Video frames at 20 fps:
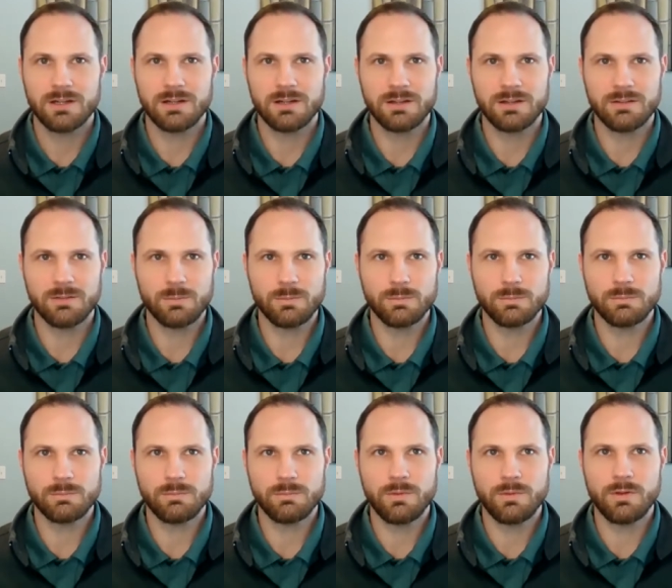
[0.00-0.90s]
uh,
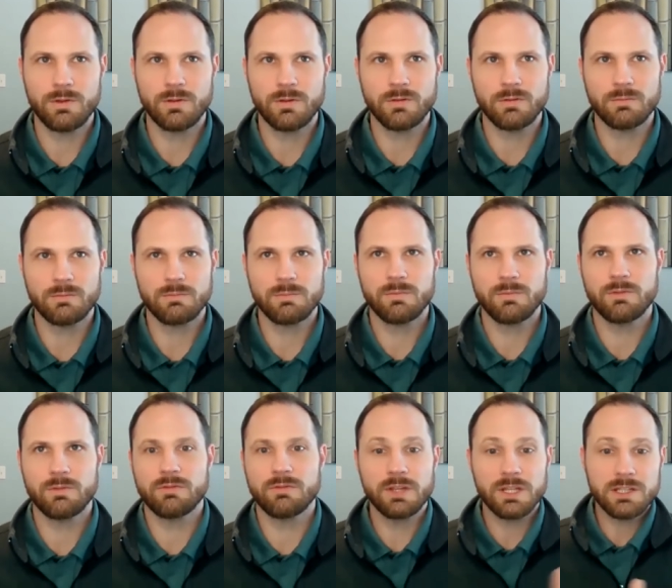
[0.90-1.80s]
the
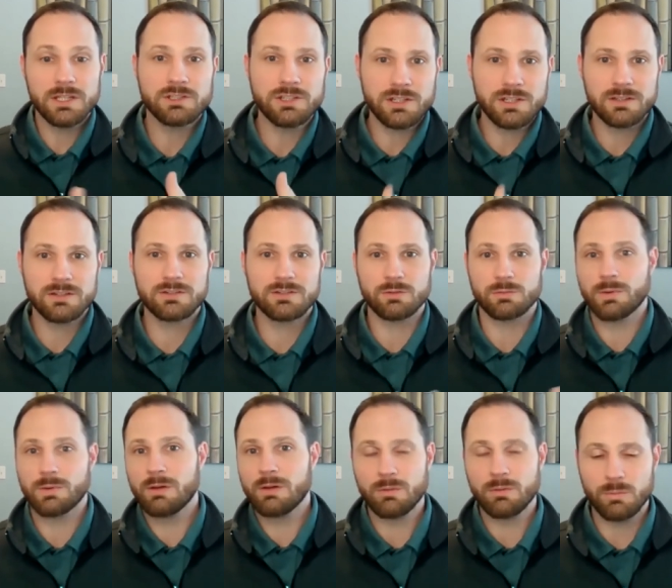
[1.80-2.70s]
the villages
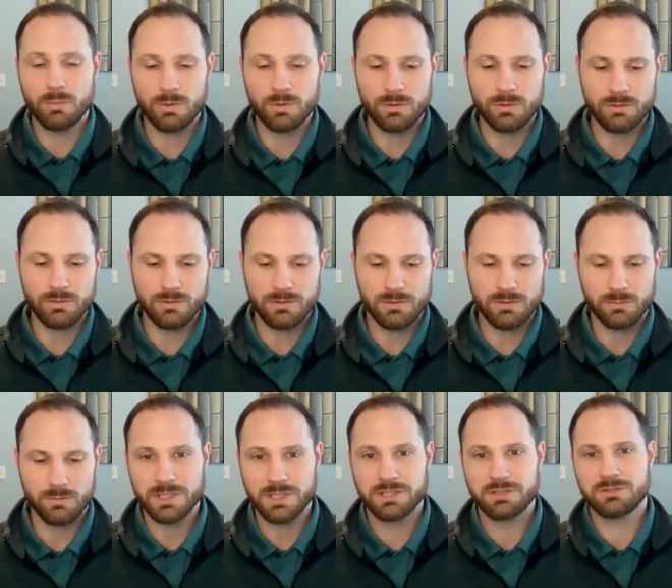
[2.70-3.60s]
around the world
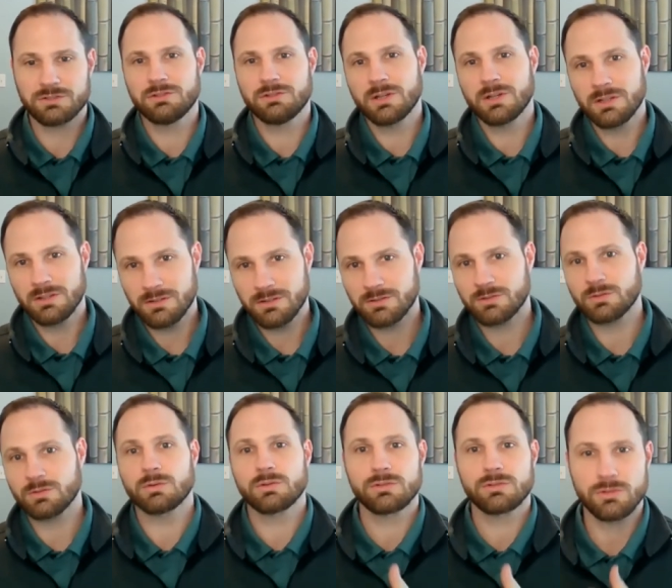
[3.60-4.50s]
in which you guys
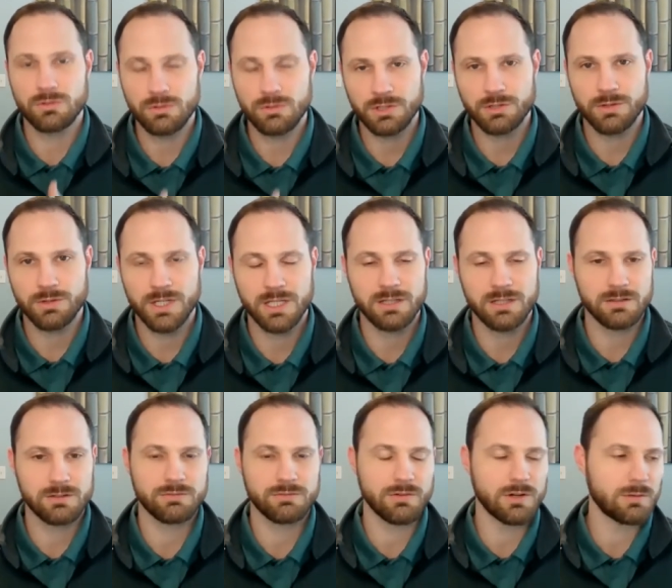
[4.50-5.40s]
source your
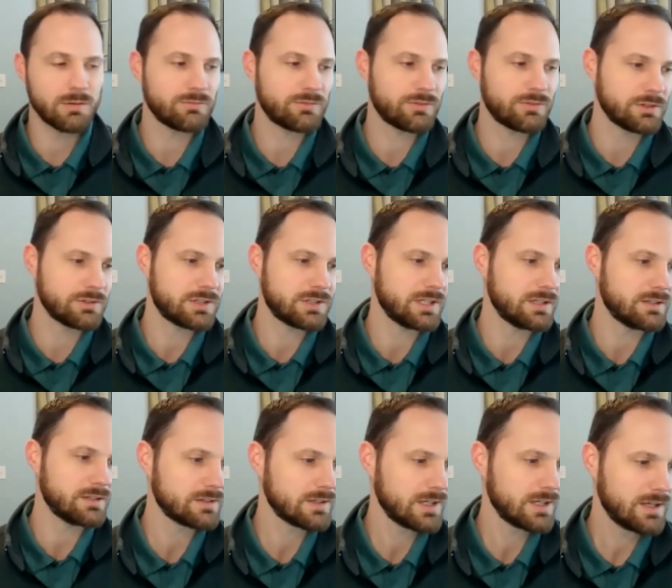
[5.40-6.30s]
ingredients from for your
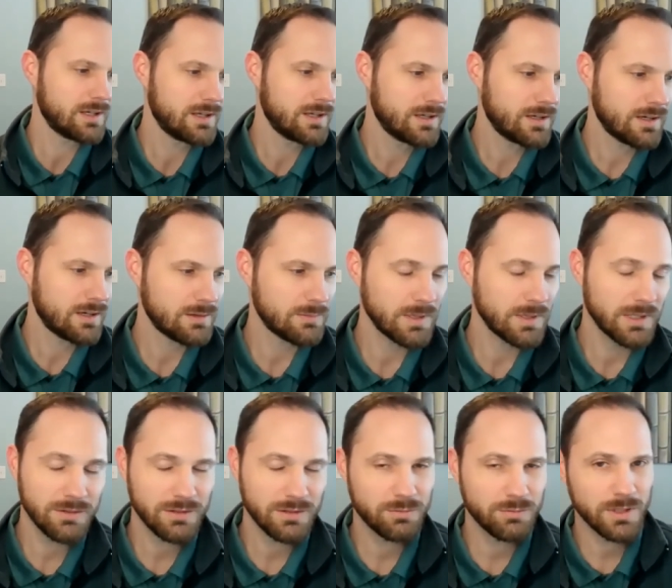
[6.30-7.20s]
teas. Um,
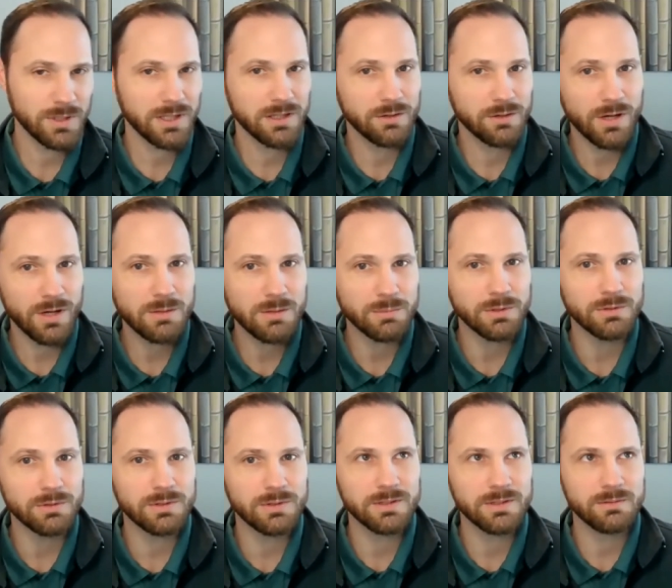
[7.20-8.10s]
and it's really
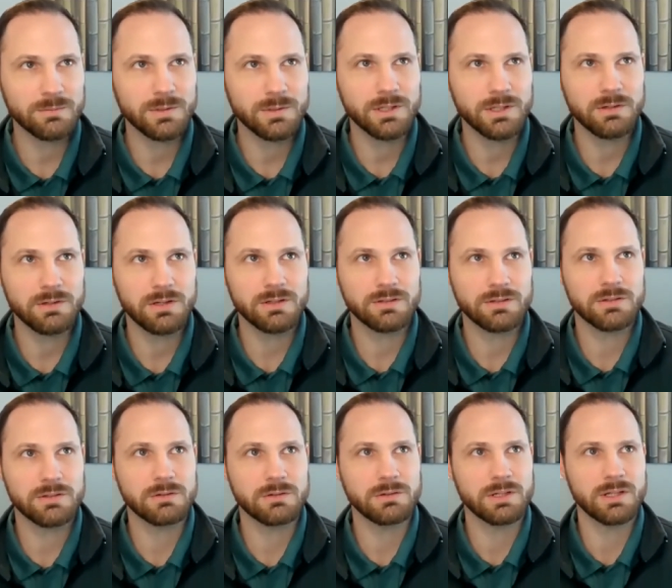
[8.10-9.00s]
incredible what you
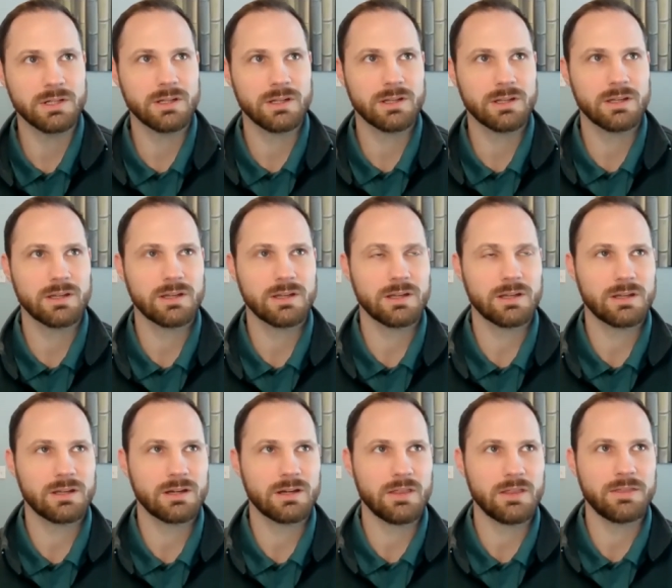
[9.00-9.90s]
guys do. And
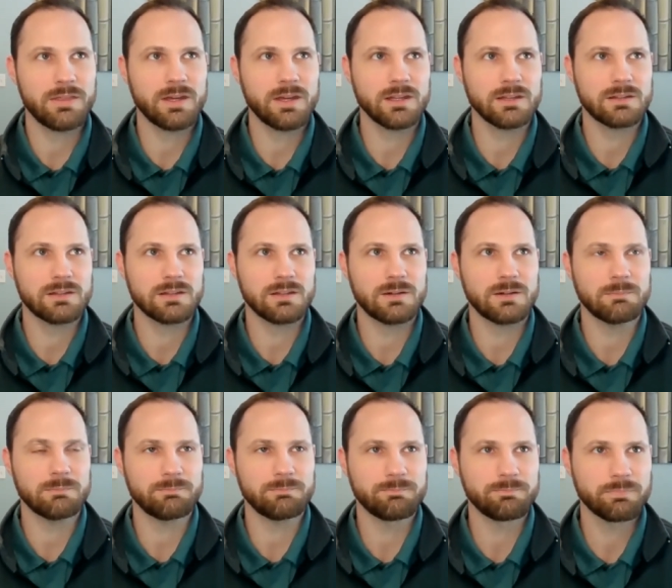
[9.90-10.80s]
I think it's
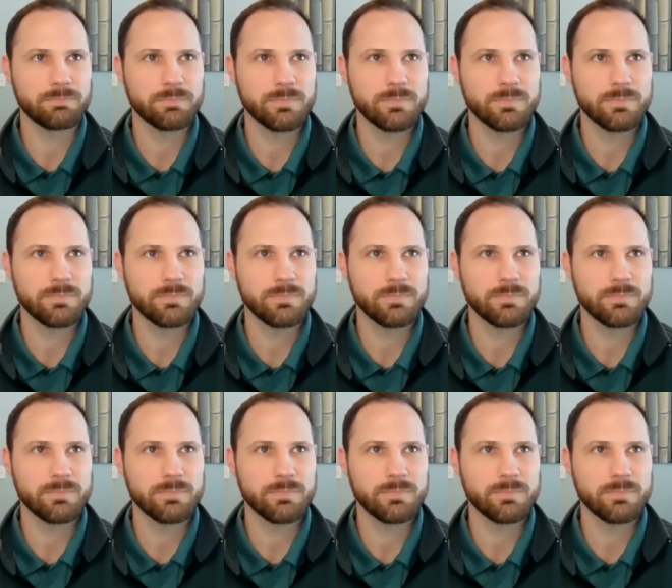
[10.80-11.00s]
um,